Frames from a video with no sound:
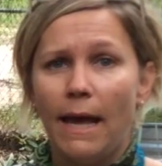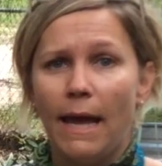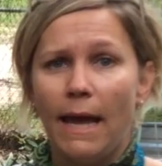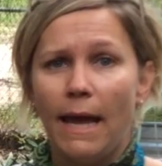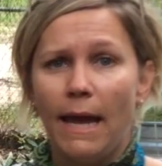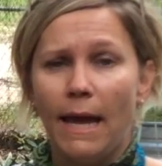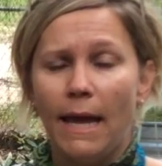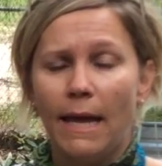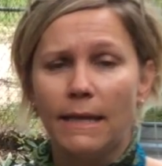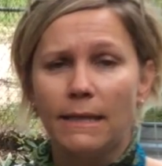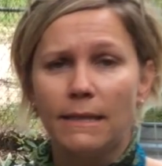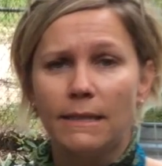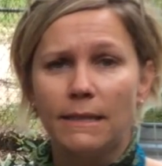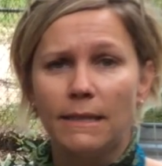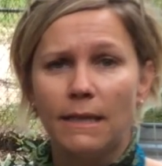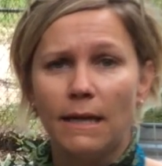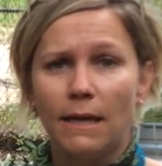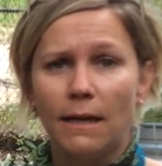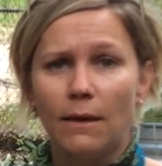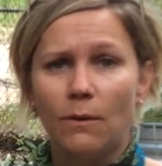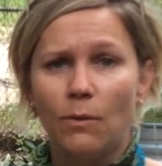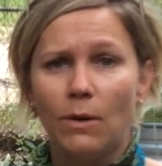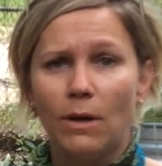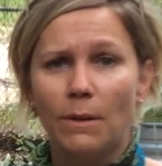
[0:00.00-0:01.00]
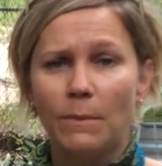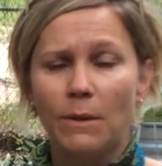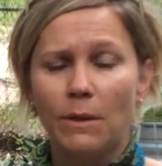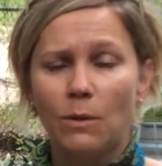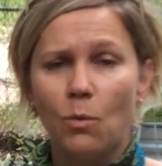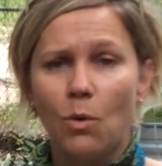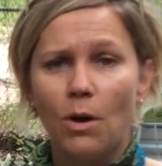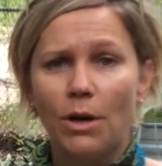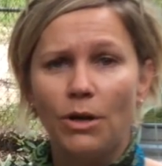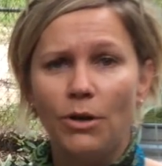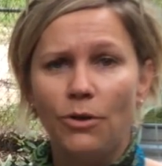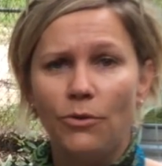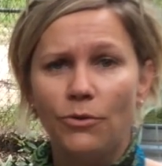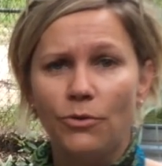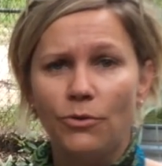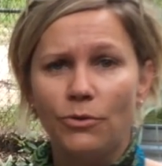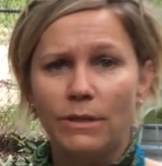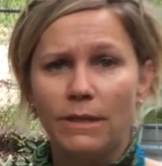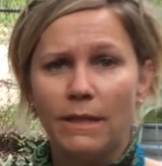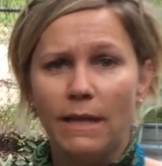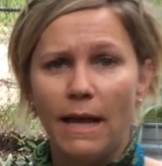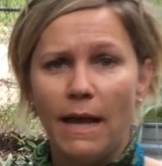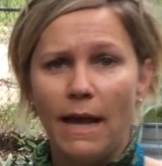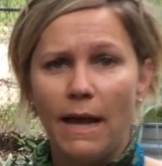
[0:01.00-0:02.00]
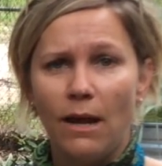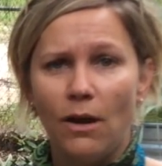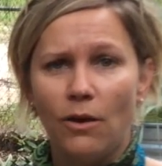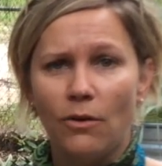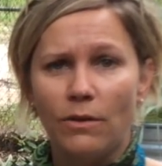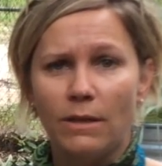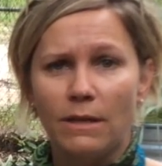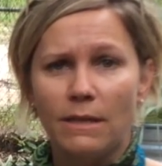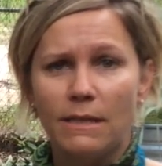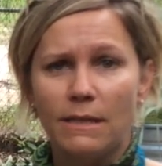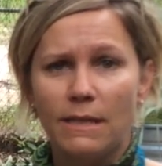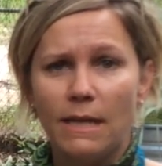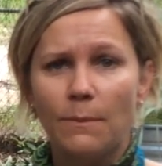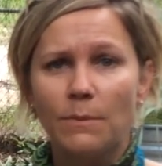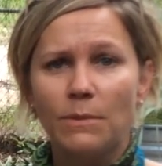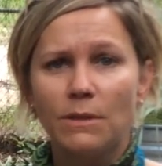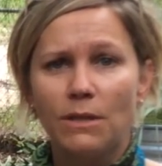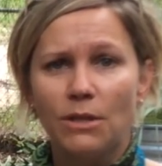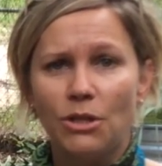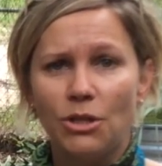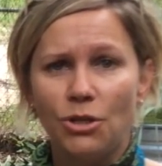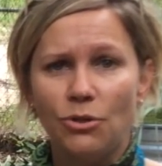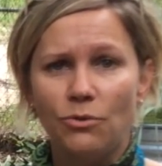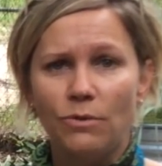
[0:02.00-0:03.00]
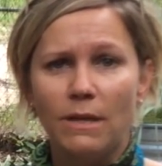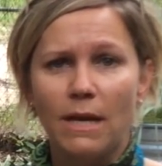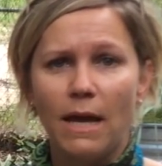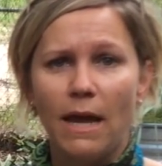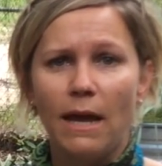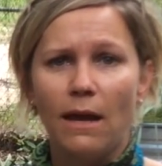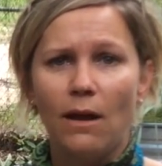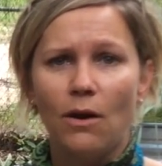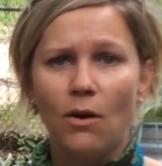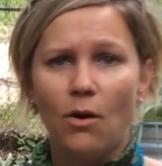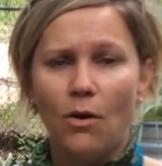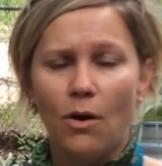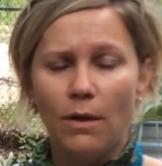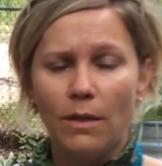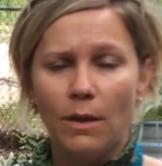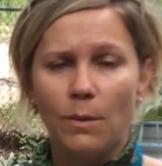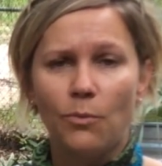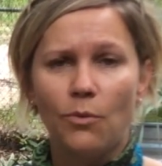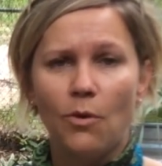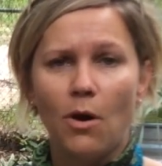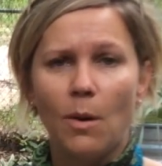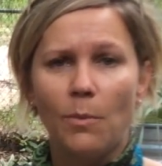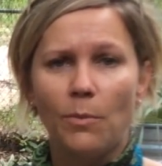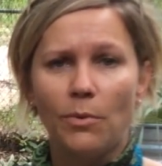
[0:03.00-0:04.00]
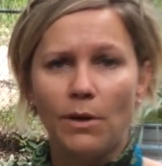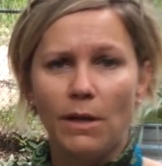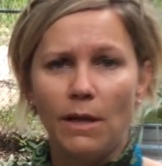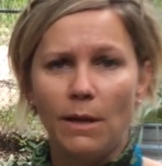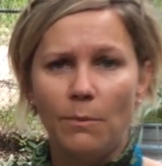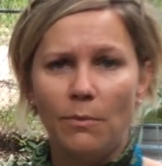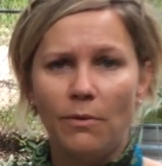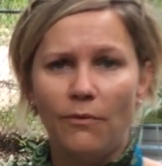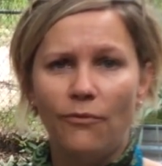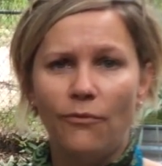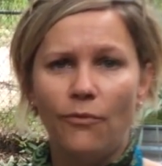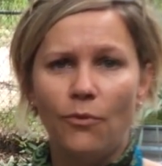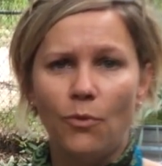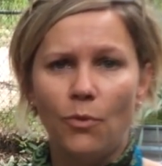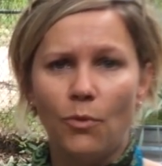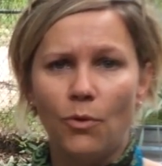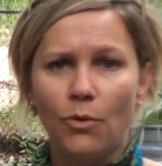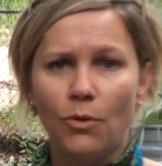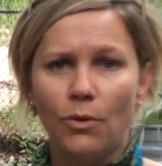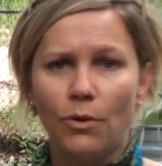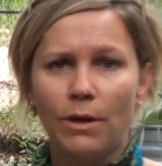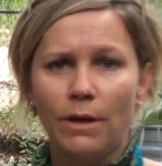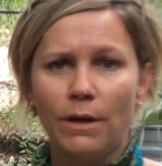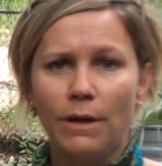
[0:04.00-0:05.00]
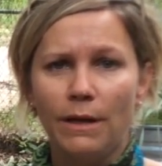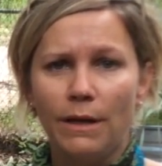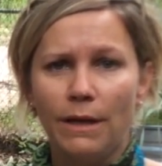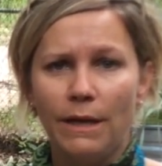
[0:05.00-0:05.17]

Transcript: and what I'm going to walk you through today are the steps that you take on the property before